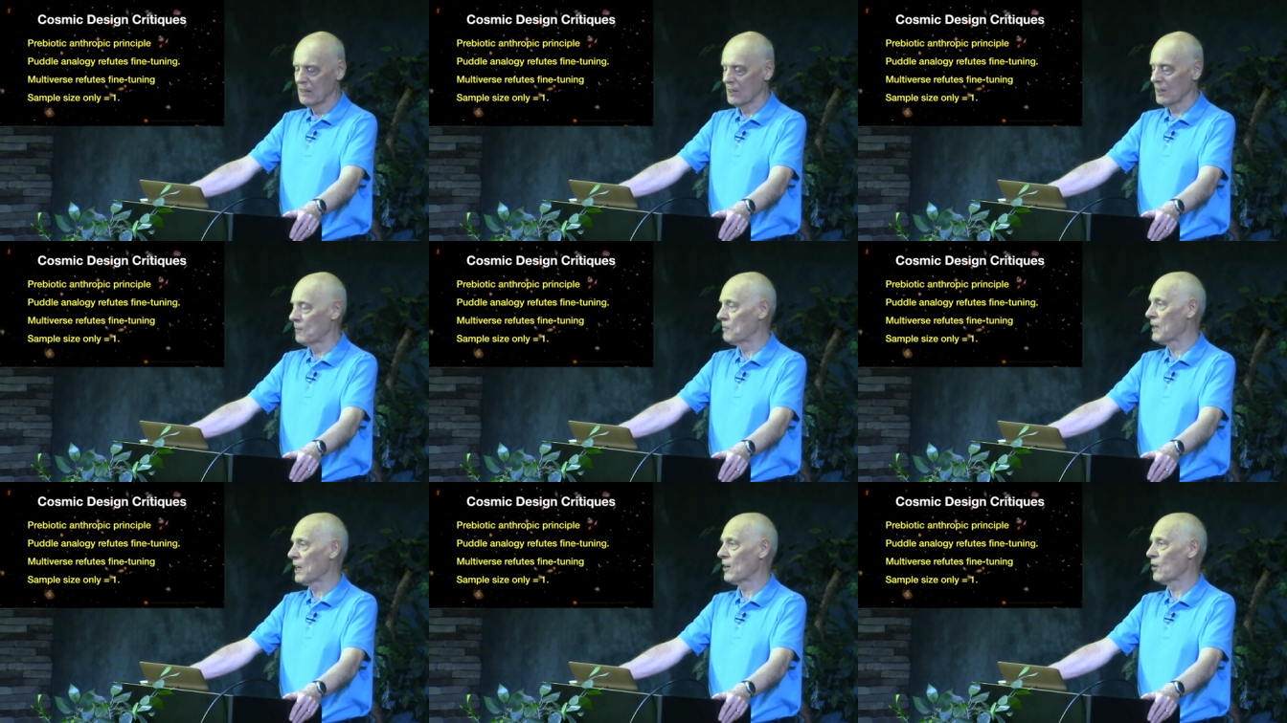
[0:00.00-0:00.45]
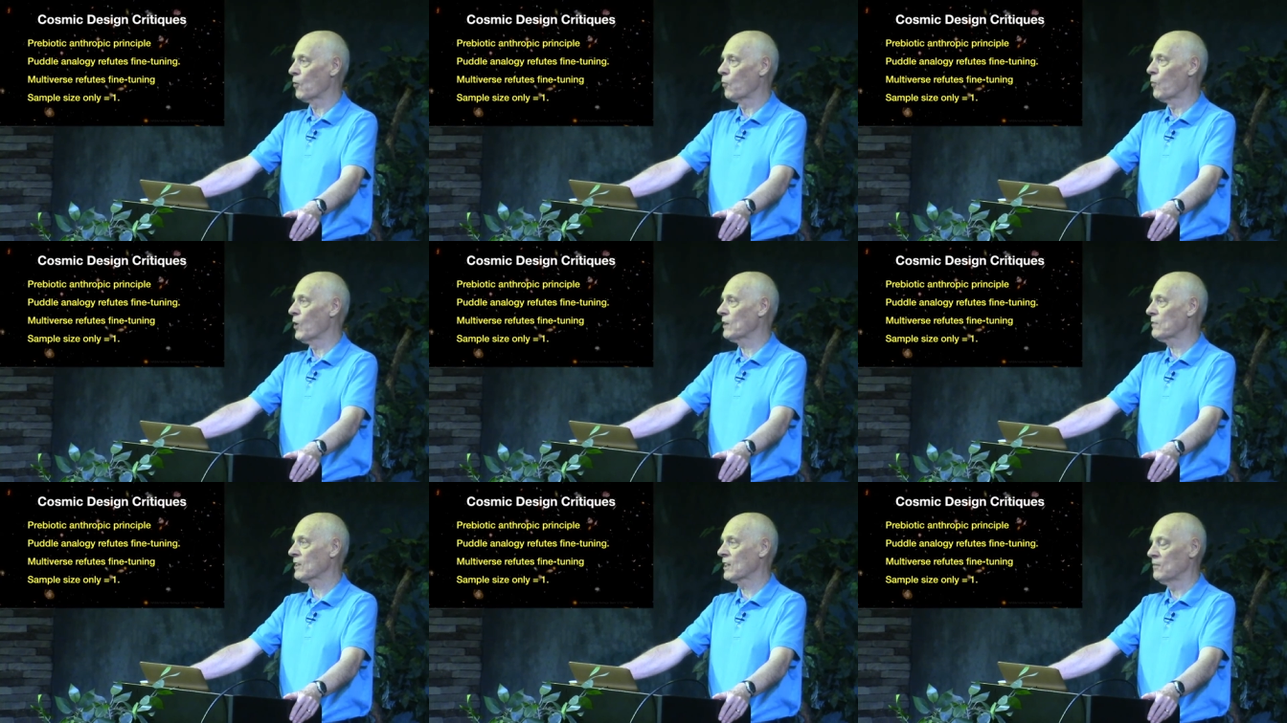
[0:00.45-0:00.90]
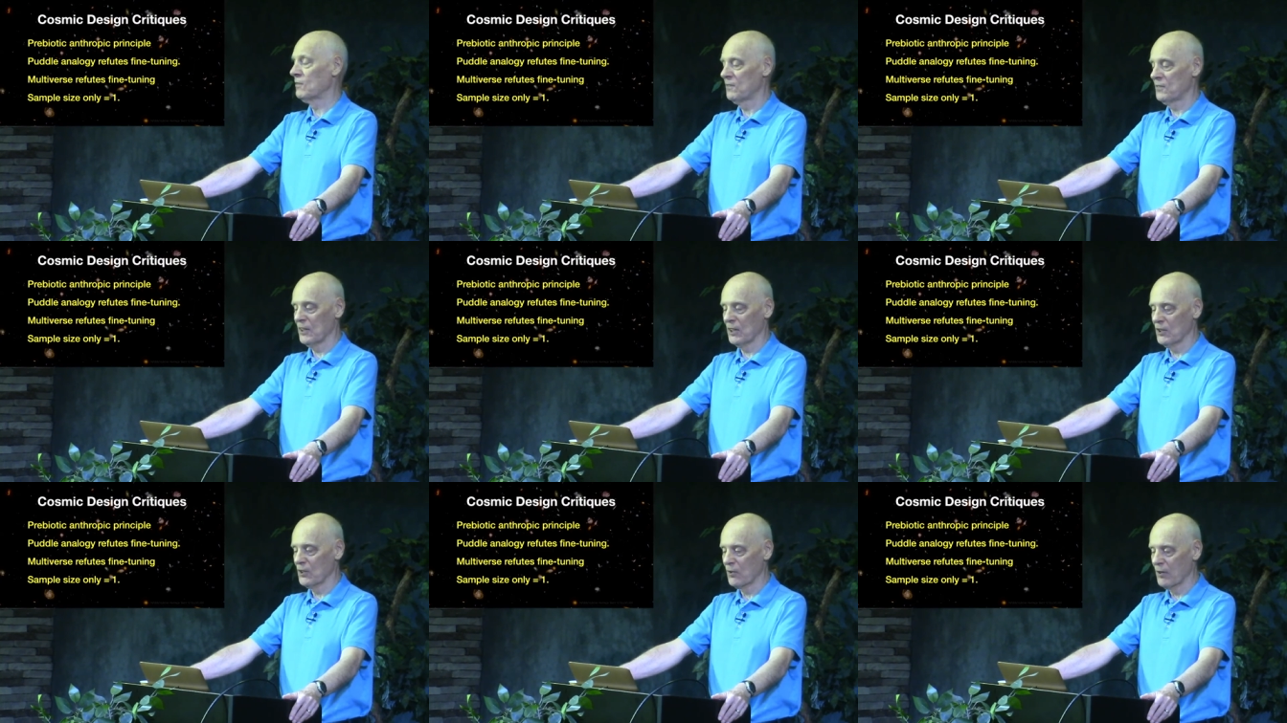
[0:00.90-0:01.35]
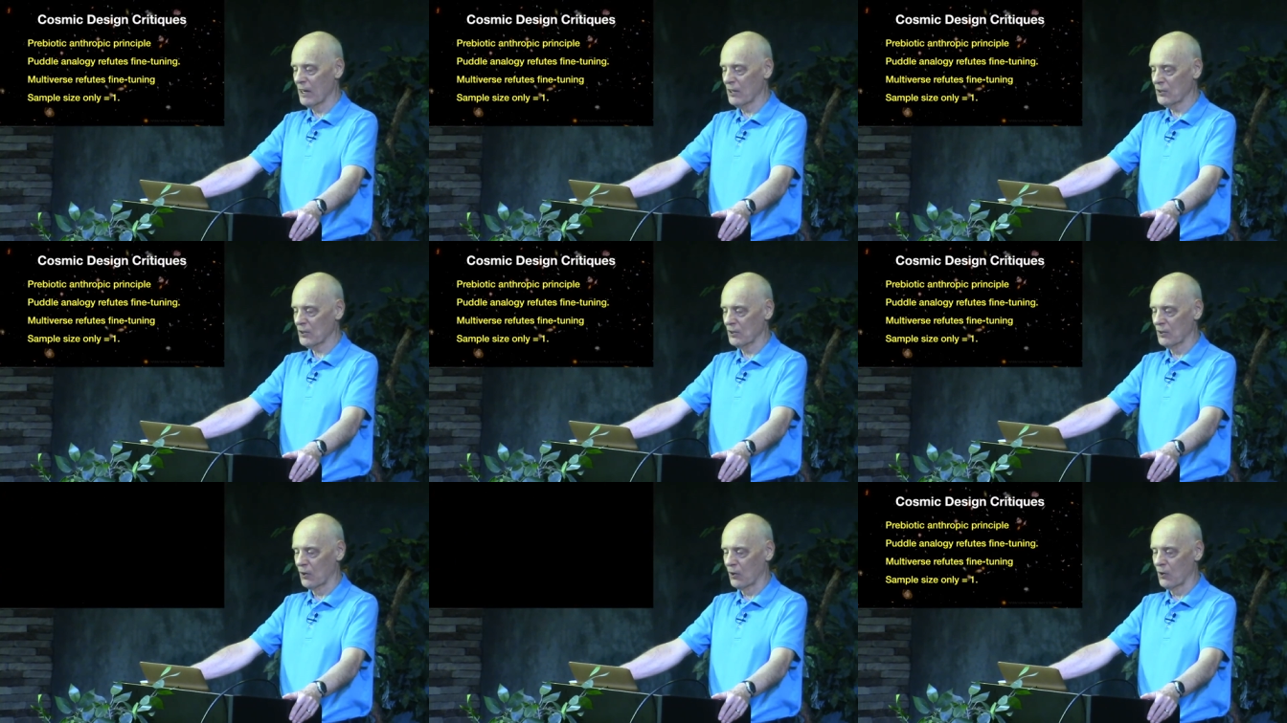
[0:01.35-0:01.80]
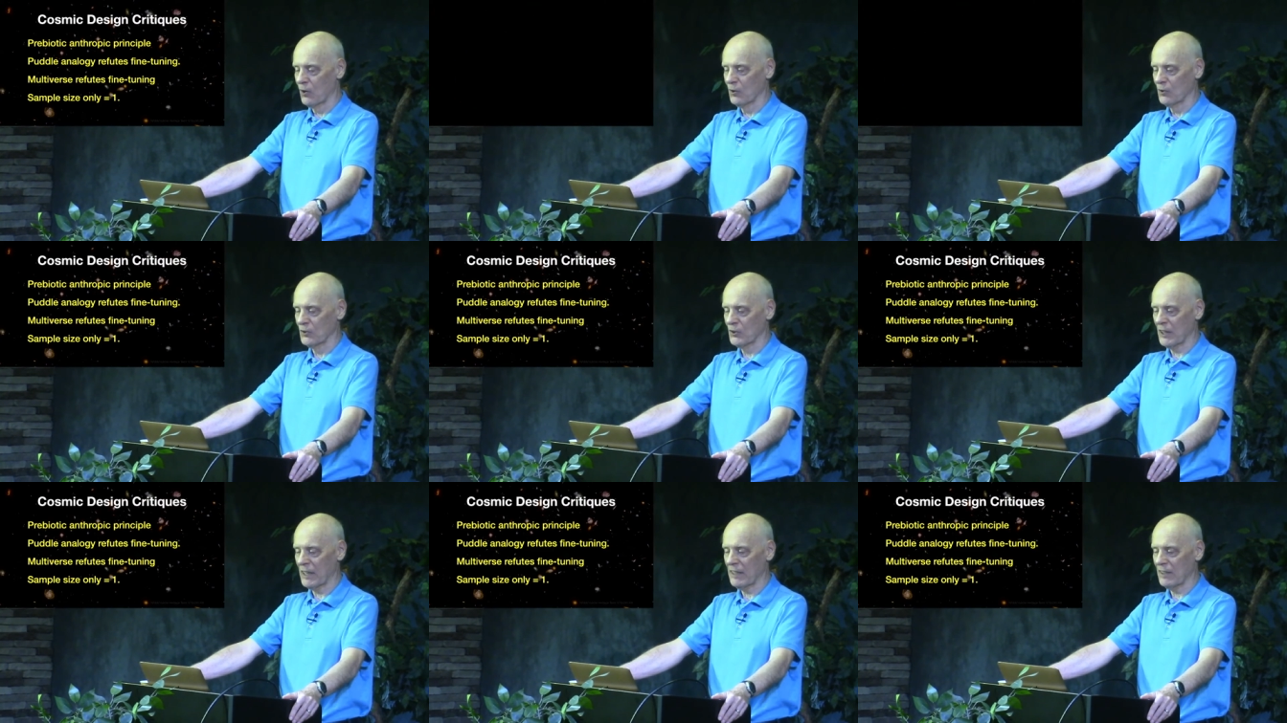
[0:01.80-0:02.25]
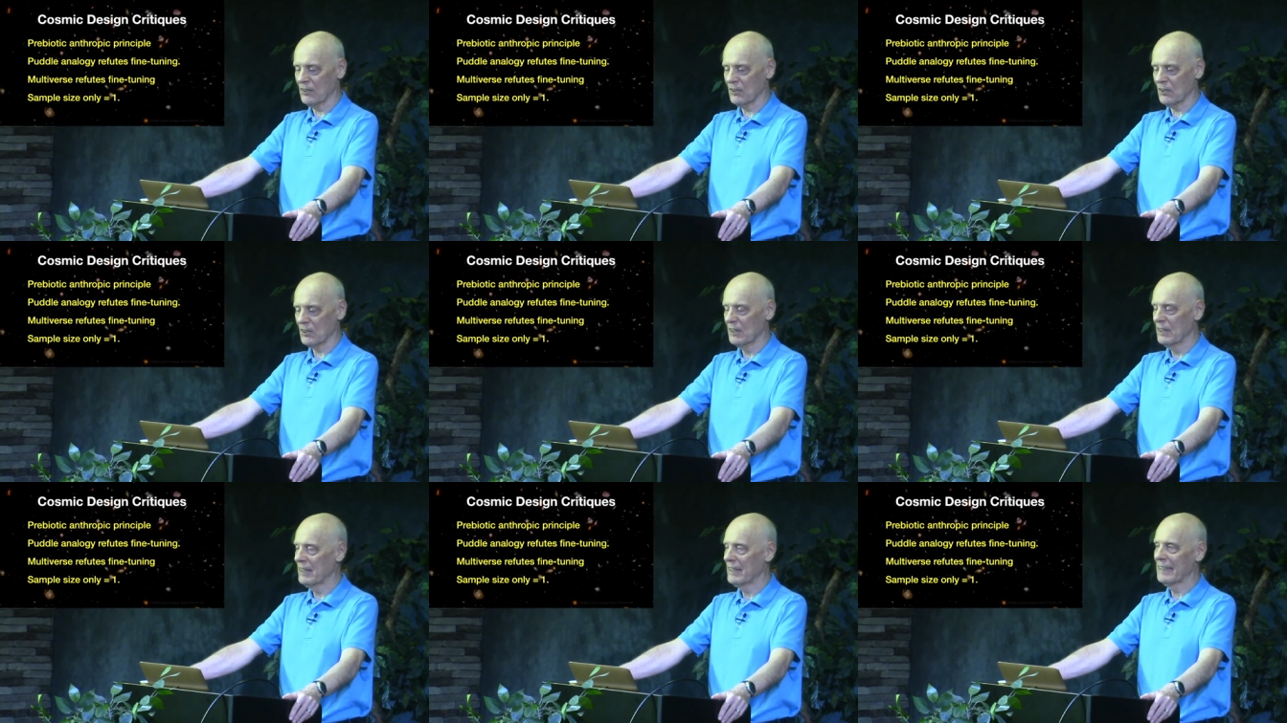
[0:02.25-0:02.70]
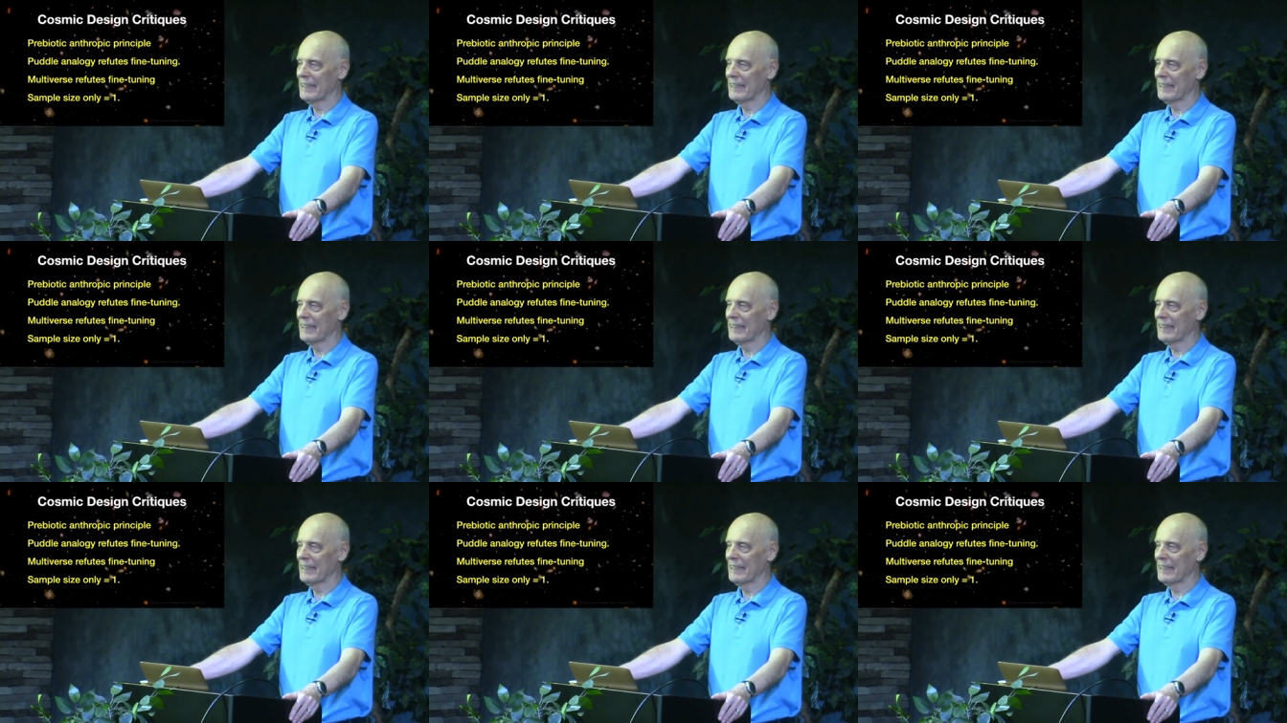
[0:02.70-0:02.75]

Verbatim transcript: no matter what configuration the hole takes.